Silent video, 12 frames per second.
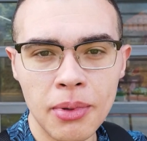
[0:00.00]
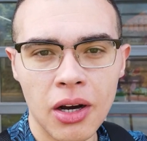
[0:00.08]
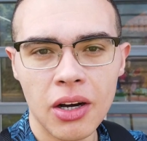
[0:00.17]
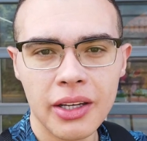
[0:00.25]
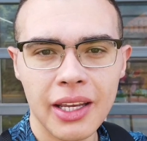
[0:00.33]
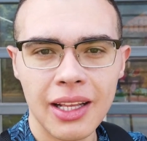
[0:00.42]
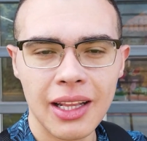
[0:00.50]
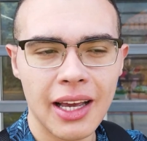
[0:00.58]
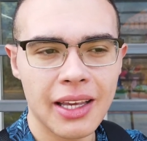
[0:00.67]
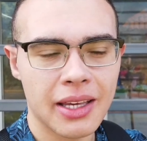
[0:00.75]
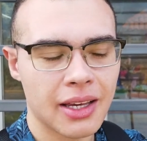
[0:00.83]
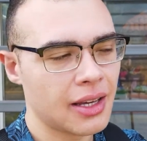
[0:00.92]
bloc
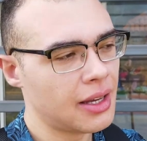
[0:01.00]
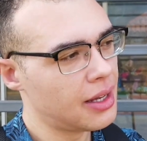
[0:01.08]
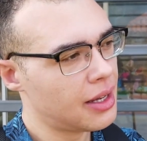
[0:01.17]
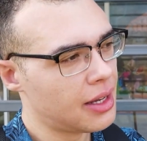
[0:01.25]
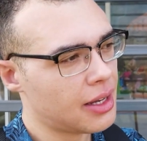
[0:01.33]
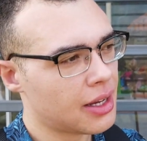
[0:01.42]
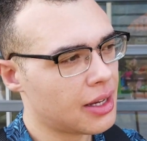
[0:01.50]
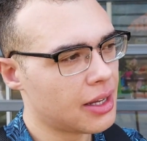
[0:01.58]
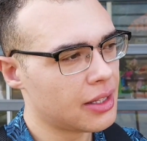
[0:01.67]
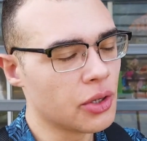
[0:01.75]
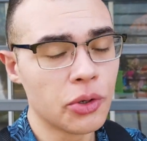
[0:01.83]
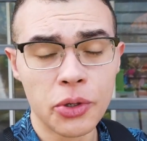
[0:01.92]
like
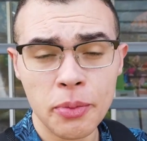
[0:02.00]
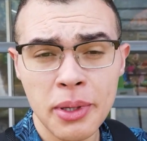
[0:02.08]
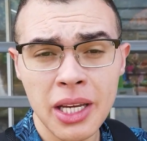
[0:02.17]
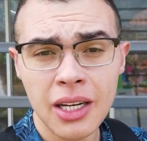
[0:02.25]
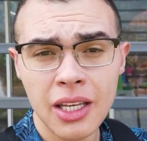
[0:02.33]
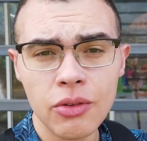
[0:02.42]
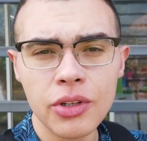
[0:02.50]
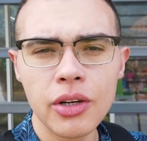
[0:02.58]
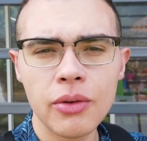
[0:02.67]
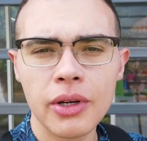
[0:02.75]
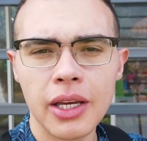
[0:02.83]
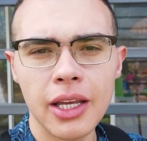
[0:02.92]
the European
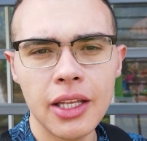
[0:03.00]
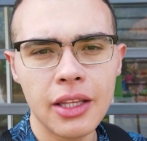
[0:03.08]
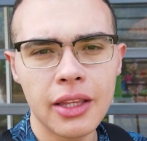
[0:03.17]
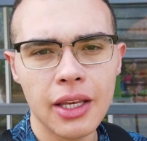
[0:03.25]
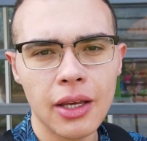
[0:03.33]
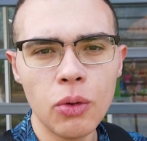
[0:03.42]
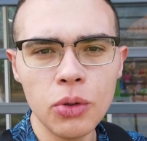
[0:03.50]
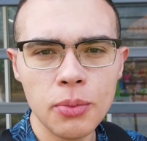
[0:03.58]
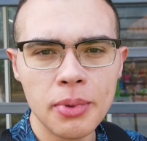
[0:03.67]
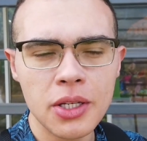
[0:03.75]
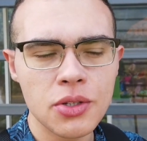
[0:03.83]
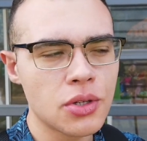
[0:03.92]
Union, it
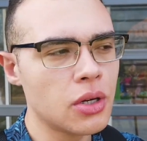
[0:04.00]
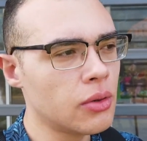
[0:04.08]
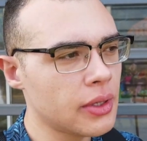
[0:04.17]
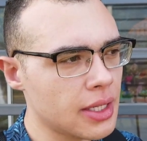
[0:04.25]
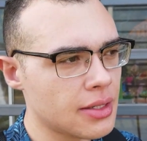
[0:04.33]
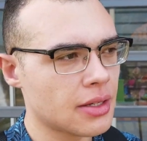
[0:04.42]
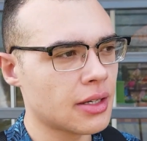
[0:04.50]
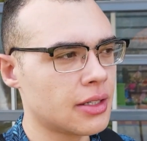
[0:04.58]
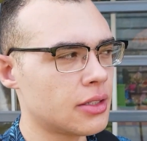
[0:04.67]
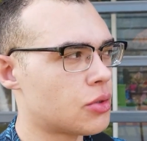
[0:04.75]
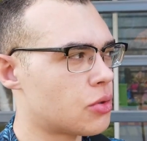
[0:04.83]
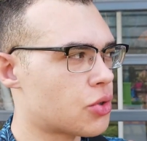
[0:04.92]
would be so
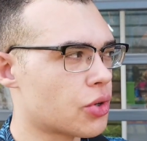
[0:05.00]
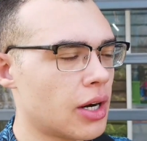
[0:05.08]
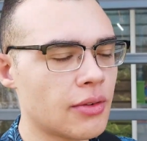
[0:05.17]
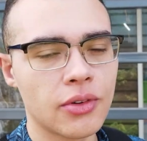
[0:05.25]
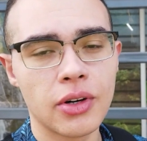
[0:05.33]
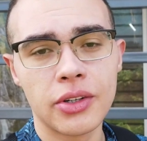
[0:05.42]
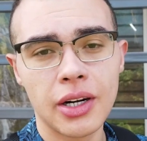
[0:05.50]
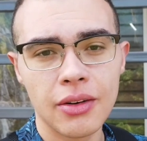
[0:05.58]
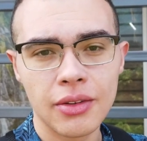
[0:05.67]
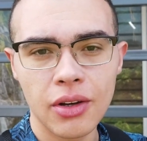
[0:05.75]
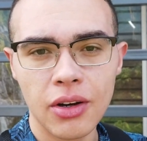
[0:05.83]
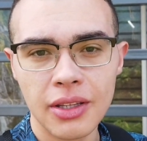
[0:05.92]
easier to travel
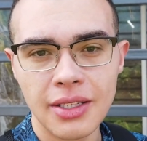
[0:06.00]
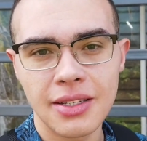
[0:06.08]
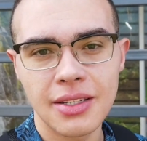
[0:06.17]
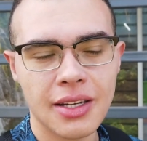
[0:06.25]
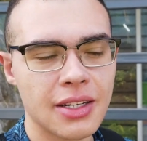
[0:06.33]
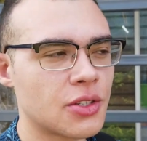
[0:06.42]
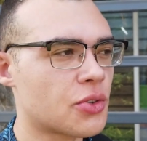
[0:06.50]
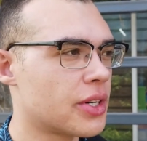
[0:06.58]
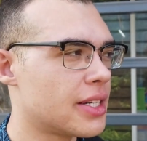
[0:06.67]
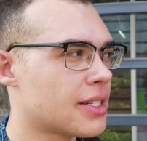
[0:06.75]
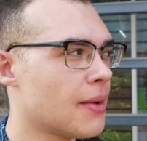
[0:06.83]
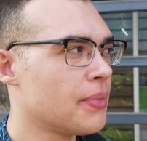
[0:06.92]
around all these
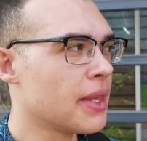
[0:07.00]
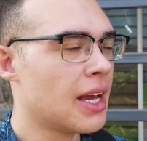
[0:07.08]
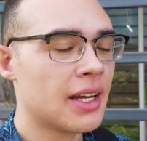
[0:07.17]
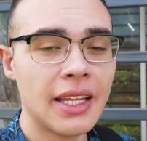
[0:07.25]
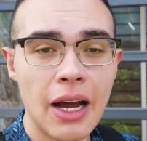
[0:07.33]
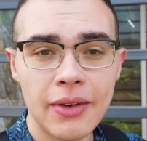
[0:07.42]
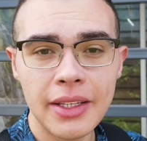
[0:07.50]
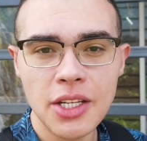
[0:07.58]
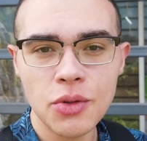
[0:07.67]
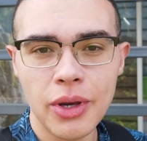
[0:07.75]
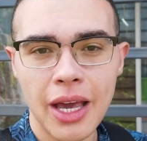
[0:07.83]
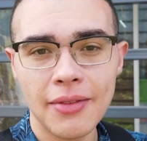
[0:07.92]
countries.
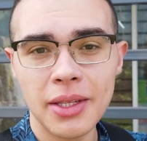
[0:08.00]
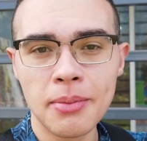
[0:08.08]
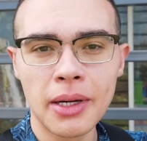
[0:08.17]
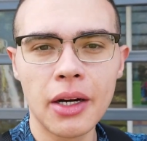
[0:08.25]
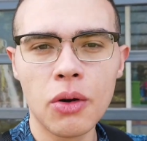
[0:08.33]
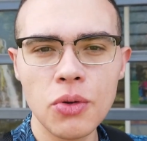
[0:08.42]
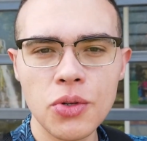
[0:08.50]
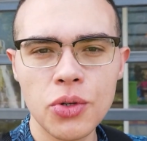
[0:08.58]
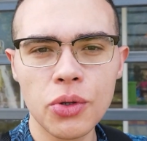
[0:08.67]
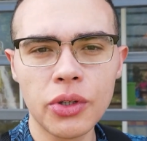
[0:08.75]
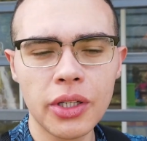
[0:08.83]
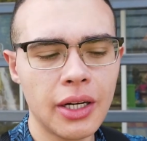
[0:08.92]
Nowadays we have the
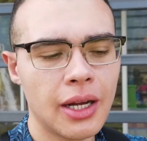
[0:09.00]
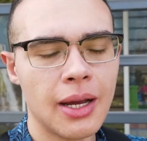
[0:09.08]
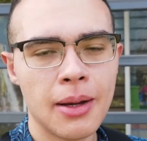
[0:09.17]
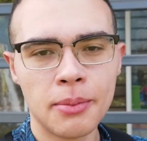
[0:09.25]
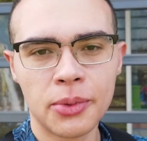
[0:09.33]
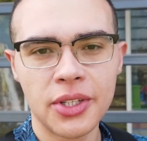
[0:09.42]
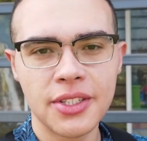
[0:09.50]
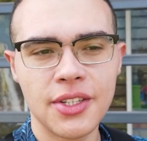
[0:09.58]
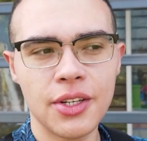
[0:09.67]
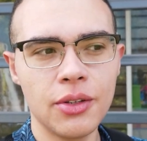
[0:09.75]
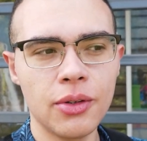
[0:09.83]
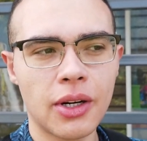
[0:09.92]
Mercosur,
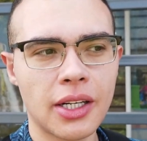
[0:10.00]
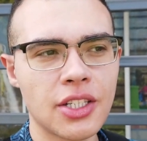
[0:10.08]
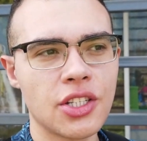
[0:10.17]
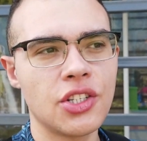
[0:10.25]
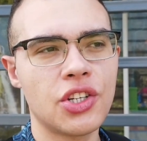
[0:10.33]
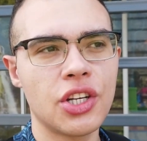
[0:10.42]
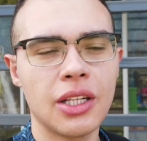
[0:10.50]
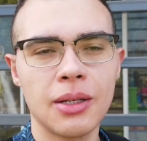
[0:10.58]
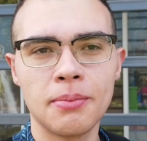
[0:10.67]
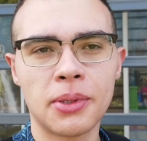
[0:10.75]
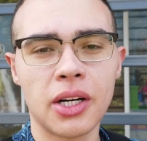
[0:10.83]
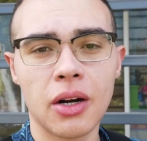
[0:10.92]
Brazil,
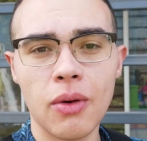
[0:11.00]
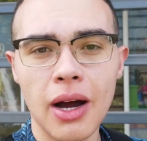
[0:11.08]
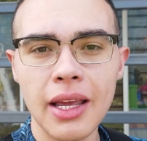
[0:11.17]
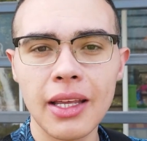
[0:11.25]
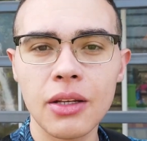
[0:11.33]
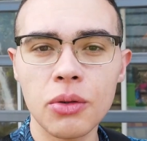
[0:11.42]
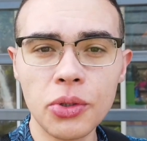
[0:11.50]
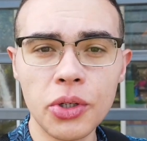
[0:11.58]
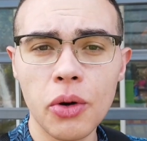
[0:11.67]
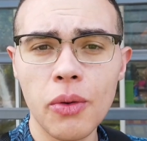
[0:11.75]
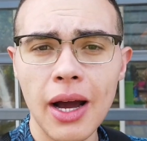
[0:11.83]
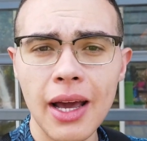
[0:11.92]
Argentina, Paraguay, and
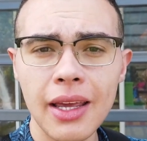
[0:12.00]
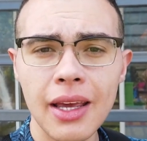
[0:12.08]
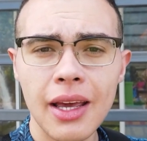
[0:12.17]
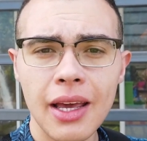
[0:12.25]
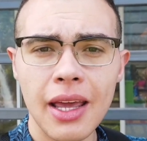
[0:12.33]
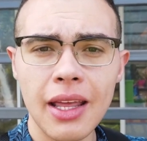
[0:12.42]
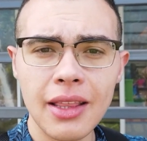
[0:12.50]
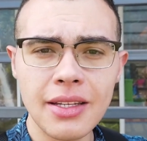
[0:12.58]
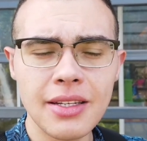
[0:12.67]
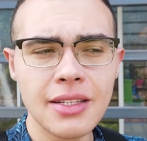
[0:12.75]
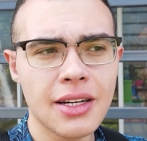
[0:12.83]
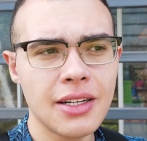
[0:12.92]
Uruguay in
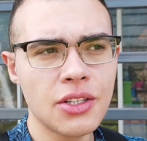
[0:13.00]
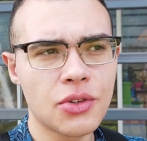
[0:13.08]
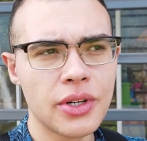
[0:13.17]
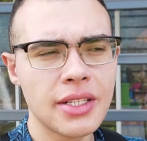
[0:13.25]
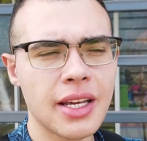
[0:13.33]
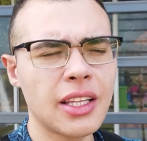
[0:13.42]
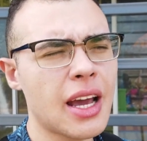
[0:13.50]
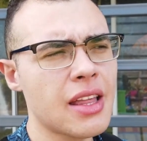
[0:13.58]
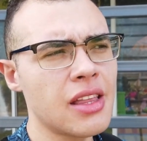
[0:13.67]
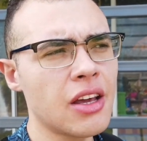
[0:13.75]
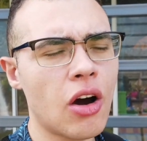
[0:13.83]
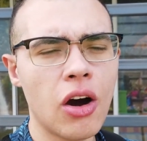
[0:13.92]
these countries, and I
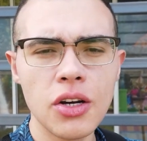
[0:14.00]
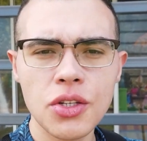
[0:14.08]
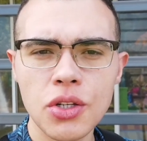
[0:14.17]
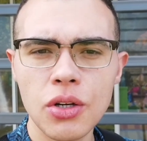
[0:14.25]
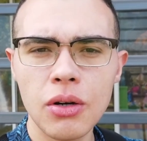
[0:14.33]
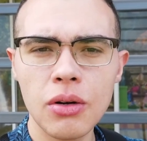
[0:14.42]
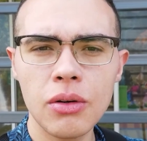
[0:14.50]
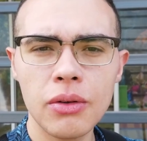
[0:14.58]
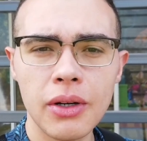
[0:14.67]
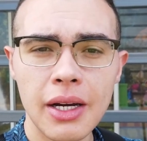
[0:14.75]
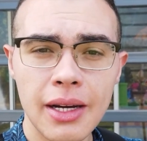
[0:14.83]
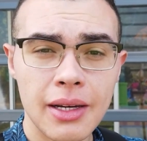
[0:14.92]
think
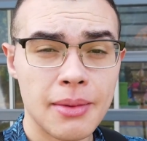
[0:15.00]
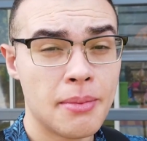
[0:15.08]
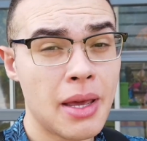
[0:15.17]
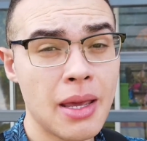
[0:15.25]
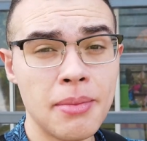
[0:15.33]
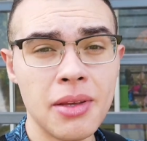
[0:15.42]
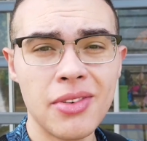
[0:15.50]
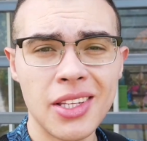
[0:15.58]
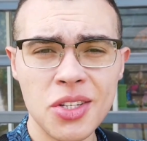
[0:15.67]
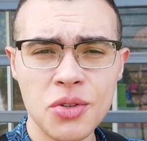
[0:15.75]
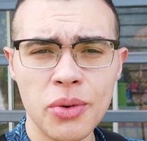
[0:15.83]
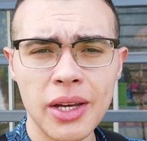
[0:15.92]
also maybe
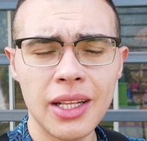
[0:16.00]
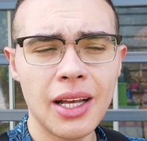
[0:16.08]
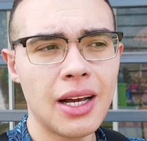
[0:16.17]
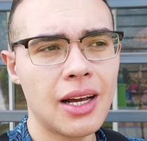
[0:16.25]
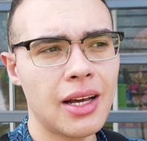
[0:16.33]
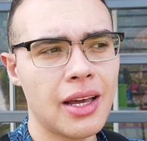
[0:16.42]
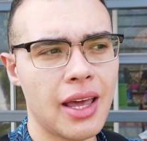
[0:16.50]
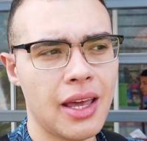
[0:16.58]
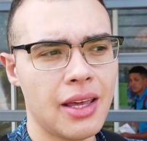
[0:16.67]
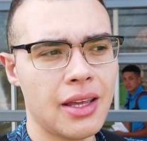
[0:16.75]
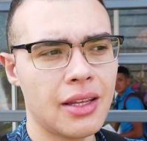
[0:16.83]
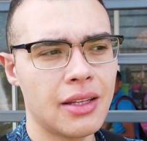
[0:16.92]
Venezuela
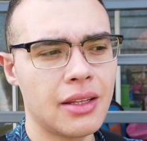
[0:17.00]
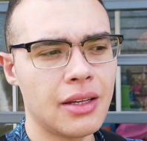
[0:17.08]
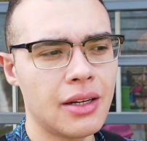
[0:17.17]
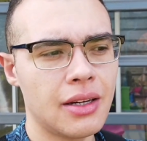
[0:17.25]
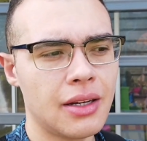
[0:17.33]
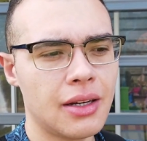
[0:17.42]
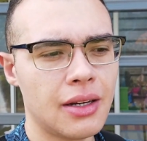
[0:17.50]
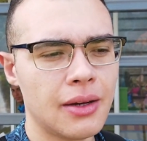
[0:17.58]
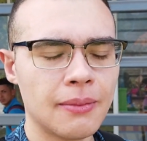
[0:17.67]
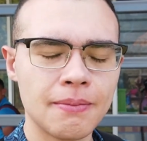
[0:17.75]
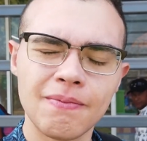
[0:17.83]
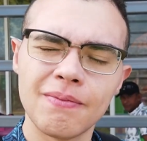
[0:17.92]
and
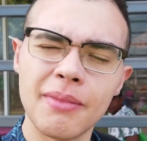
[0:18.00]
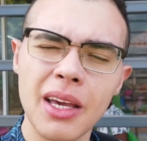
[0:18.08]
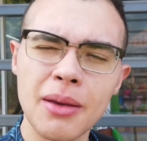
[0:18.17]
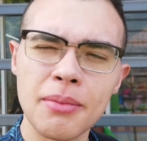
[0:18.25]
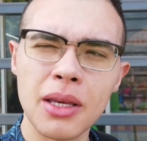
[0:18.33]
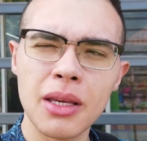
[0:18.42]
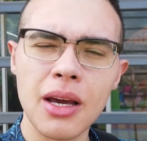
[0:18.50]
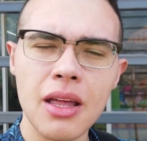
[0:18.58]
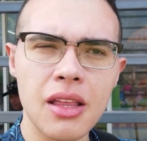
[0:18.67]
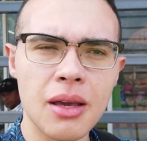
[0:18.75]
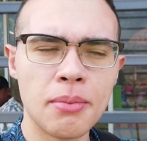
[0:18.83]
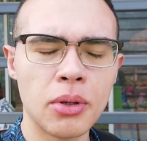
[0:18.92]
maybe I
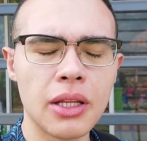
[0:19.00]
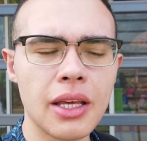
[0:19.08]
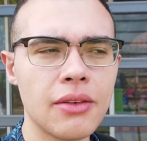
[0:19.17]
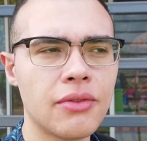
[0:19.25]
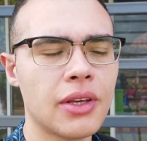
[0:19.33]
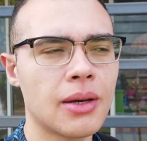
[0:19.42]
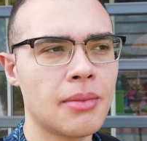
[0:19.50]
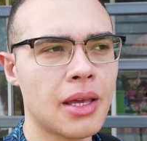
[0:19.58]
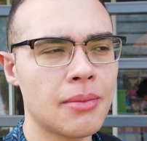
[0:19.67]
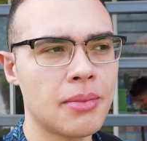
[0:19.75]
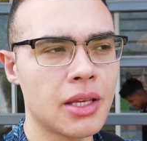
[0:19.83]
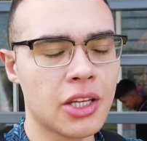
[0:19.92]
think Bolivia,
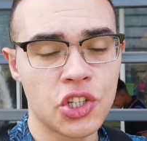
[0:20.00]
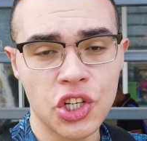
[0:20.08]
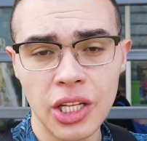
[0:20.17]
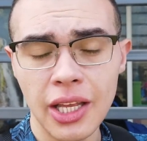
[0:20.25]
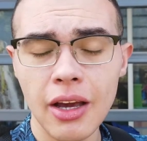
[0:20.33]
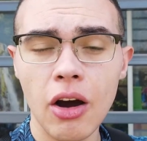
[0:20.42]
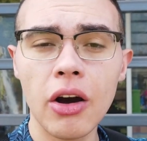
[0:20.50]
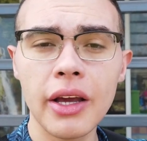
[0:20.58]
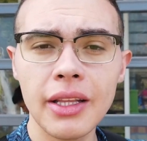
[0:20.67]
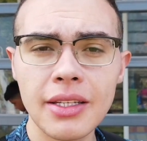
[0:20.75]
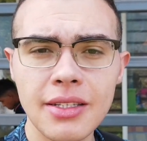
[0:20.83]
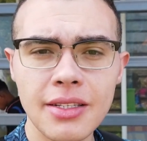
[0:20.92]
maybe Chile, all
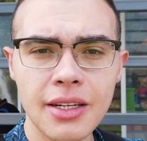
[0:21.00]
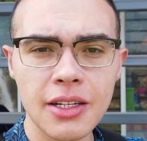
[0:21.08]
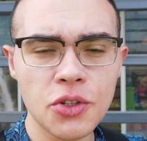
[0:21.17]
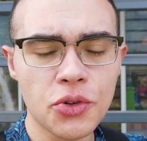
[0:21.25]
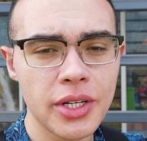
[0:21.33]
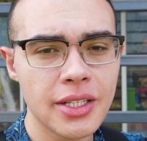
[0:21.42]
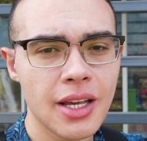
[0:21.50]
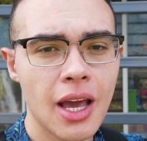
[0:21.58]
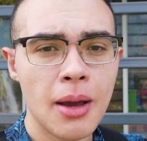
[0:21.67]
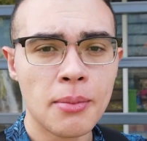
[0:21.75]
in these countries.